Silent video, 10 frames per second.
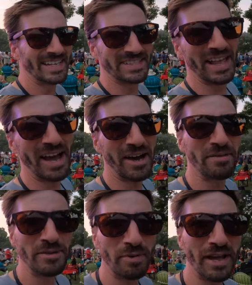It's loud.
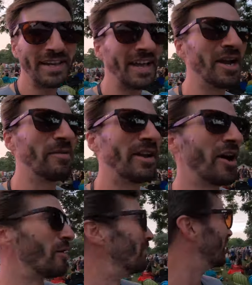You probably can't hear me at
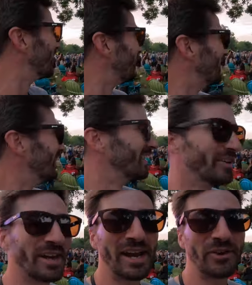all, but
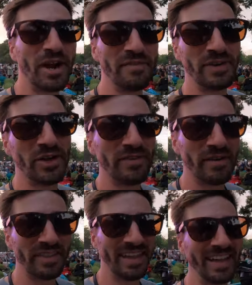we got a great view of
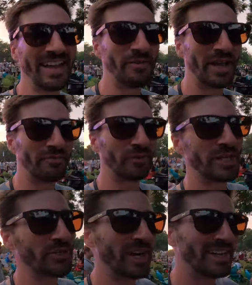everything, and we get
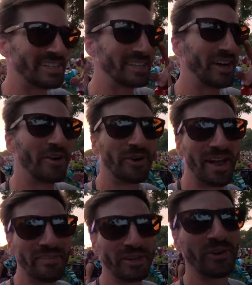free drinks, so we're
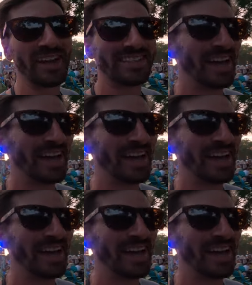having a great